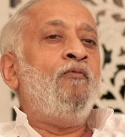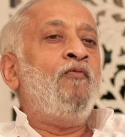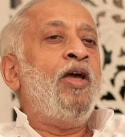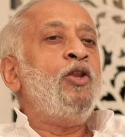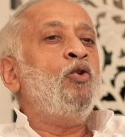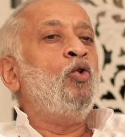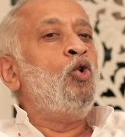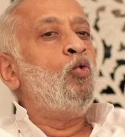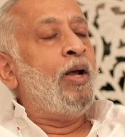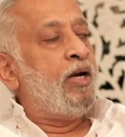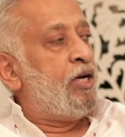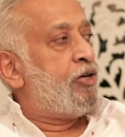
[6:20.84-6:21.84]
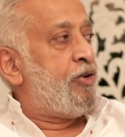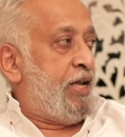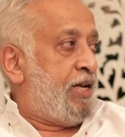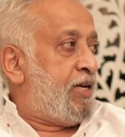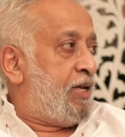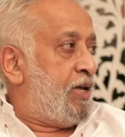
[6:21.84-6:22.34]
when you do a
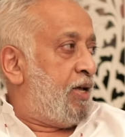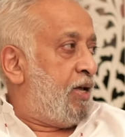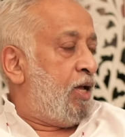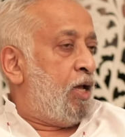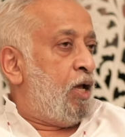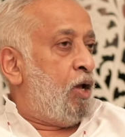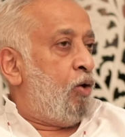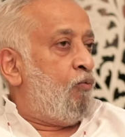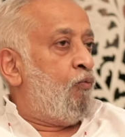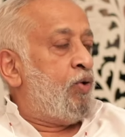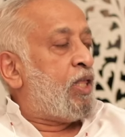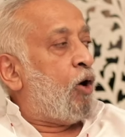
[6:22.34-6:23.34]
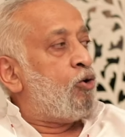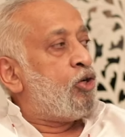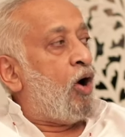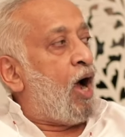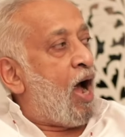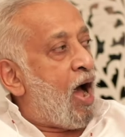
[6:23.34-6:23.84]
retreat without
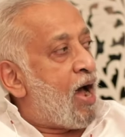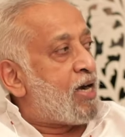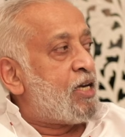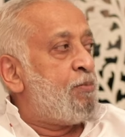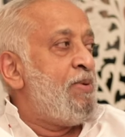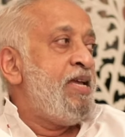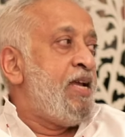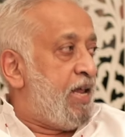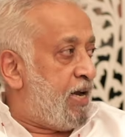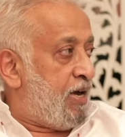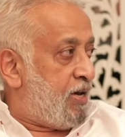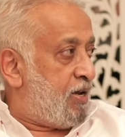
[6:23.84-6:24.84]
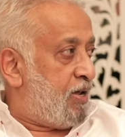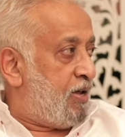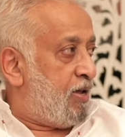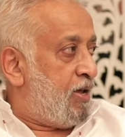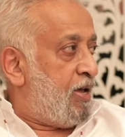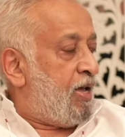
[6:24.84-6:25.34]
your heart being in it,
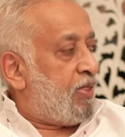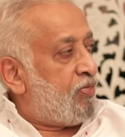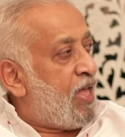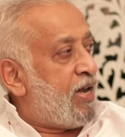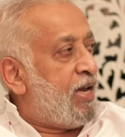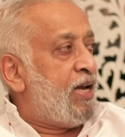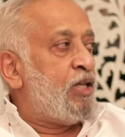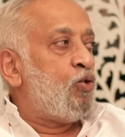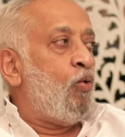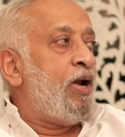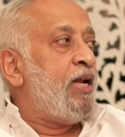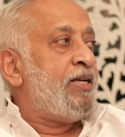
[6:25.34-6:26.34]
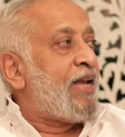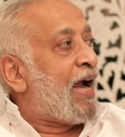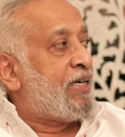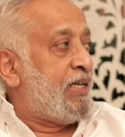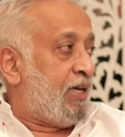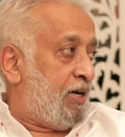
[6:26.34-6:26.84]
then it is only
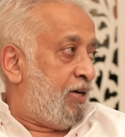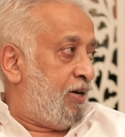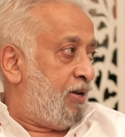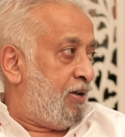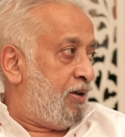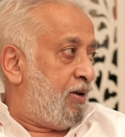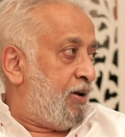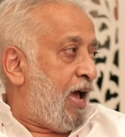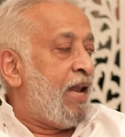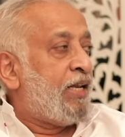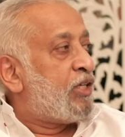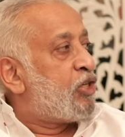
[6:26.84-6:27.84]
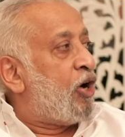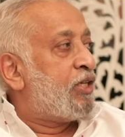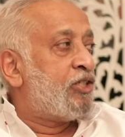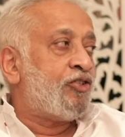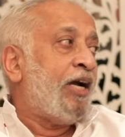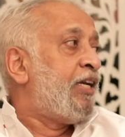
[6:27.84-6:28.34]
tactical and is not
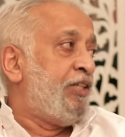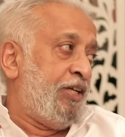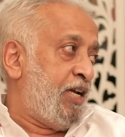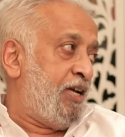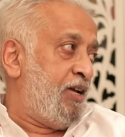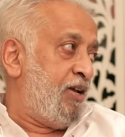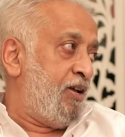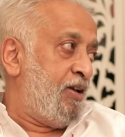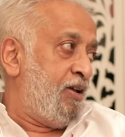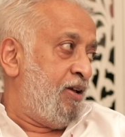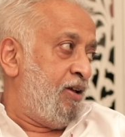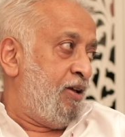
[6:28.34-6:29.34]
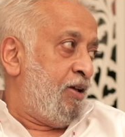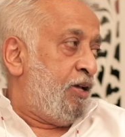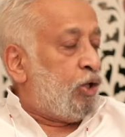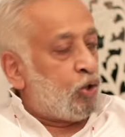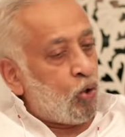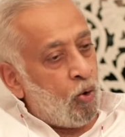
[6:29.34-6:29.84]
strategic.
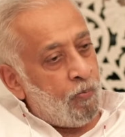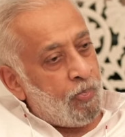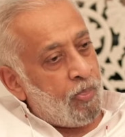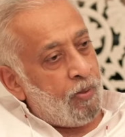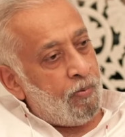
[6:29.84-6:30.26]
So